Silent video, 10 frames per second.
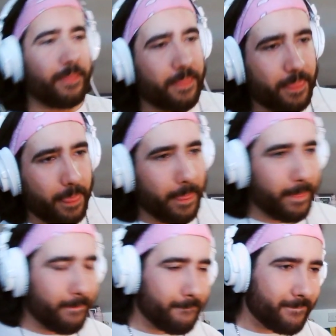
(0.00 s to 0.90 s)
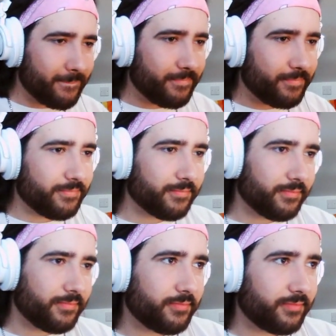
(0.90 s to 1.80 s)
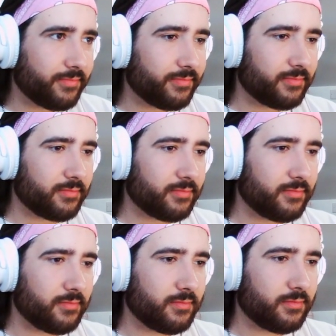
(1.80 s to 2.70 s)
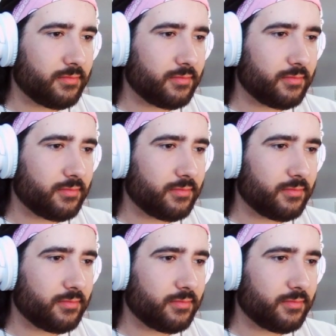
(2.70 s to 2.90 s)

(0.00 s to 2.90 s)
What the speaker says: [no speech]